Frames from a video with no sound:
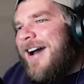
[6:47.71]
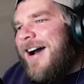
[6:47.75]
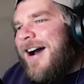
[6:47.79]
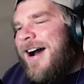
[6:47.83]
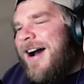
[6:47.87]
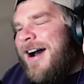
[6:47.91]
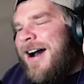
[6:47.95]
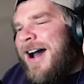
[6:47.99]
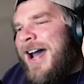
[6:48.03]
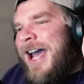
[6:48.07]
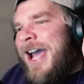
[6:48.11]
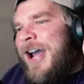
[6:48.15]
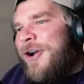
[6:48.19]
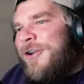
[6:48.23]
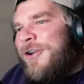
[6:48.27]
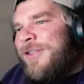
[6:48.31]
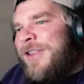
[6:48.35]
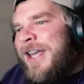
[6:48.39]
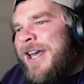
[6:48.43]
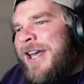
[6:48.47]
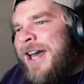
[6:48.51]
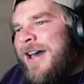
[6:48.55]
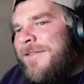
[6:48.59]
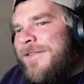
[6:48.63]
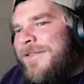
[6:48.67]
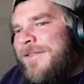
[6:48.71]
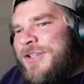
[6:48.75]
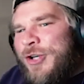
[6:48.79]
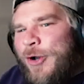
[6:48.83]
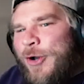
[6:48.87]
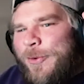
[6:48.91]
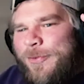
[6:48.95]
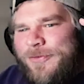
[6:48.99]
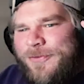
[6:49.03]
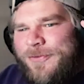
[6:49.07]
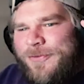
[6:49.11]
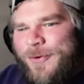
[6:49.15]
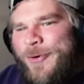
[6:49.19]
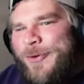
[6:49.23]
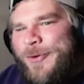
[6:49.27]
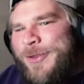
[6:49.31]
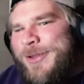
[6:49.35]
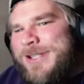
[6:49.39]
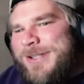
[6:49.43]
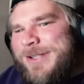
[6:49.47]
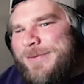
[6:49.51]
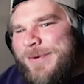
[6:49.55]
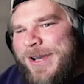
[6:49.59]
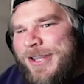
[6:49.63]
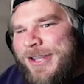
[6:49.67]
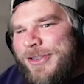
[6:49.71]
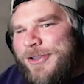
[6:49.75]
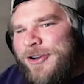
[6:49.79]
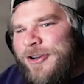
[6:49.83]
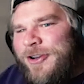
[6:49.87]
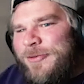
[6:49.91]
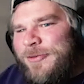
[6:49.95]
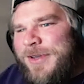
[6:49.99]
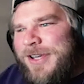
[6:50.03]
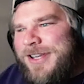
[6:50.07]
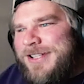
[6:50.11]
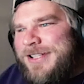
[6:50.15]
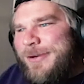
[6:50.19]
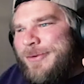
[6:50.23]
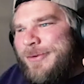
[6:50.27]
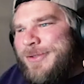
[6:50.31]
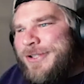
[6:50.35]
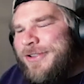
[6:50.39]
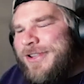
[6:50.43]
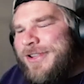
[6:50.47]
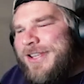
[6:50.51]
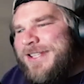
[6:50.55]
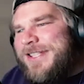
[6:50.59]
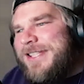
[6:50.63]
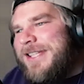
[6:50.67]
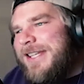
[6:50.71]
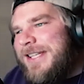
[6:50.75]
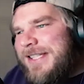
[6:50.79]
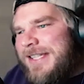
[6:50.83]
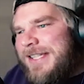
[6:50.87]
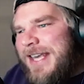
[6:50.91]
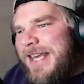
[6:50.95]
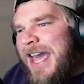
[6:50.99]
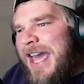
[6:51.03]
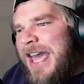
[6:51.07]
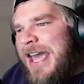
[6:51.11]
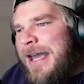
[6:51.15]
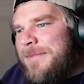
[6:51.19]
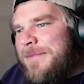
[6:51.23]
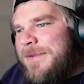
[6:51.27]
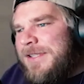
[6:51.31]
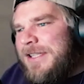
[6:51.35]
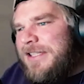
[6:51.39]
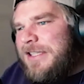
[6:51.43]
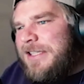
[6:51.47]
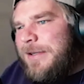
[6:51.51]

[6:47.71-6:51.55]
I only have a top 4 this week, though, because there was only 6 games.